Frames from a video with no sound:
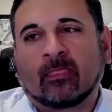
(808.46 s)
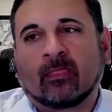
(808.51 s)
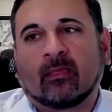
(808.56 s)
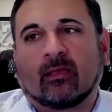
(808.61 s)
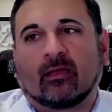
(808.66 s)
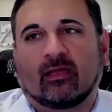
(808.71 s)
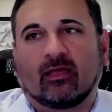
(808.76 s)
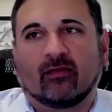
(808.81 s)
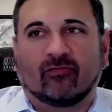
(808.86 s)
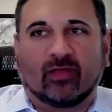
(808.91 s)

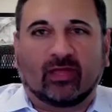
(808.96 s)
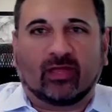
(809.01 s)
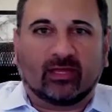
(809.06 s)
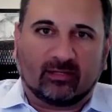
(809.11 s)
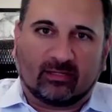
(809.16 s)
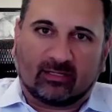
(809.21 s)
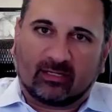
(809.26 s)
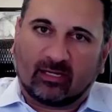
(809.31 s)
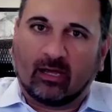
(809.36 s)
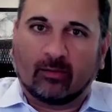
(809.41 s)
If they
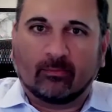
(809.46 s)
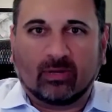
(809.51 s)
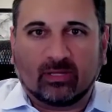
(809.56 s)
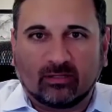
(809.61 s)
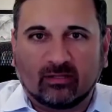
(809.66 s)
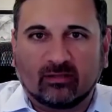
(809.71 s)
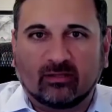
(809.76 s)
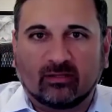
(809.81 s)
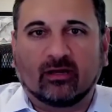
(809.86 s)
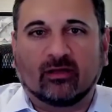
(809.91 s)
had come
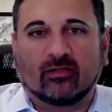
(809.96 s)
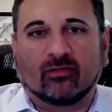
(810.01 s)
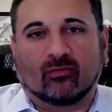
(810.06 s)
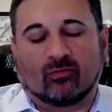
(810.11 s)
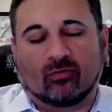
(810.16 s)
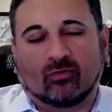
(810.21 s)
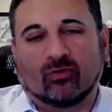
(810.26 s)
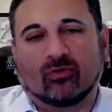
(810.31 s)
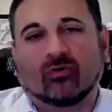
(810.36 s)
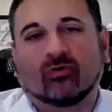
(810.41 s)
into the other
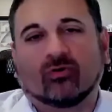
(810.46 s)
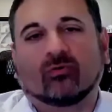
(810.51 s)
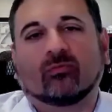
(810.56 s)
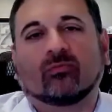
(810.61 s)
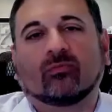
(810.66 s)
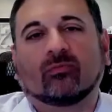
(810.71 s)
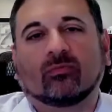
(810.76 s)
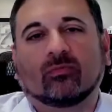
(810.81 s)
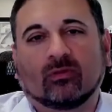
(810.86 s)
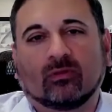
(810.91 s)
room,